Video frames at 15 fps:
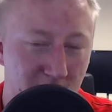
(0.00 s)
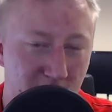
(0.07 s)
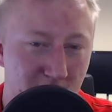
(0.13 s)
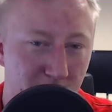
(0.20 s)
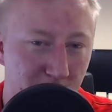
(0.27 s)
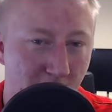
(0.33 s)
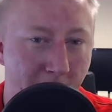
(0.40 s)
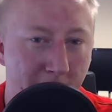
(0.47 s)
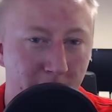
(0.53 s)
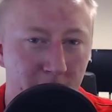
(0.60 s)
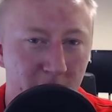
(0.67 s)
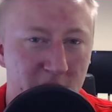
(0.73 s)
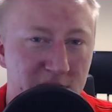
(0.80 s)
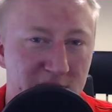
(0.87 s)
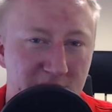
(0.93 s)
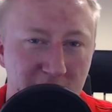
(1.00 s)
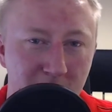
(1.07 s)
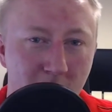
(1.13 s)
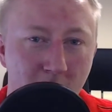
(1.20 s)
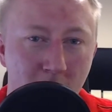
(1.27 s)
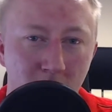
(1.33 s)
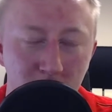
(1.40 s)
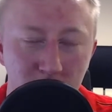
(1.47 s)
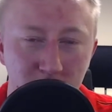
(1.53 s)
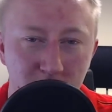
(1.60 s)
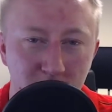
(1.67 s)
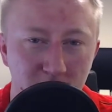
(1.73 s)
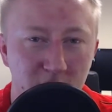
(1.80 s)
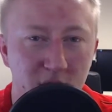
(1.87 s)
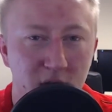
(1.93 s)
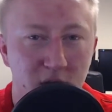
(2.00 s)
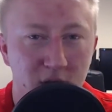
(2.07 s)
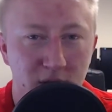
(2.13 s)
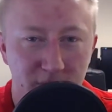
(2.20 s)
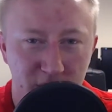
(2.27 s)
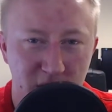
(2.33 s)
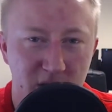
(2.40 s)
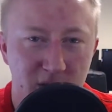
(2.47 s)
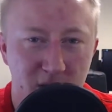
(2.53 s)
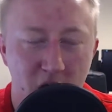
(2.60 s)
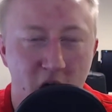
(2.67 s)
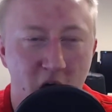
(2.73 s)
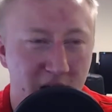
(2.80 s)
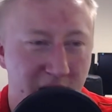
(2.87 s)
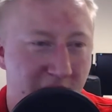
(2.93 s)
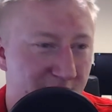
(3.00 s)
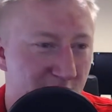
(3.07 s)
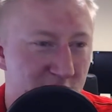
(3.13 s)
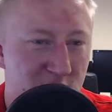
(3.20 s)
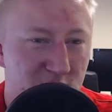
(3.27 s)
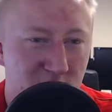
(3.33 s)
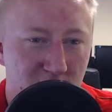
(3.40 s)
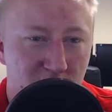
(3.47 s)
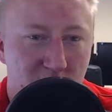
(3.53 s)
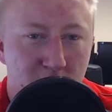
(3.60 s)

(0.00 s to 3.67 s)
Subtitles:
Probably 0. I mean, on average,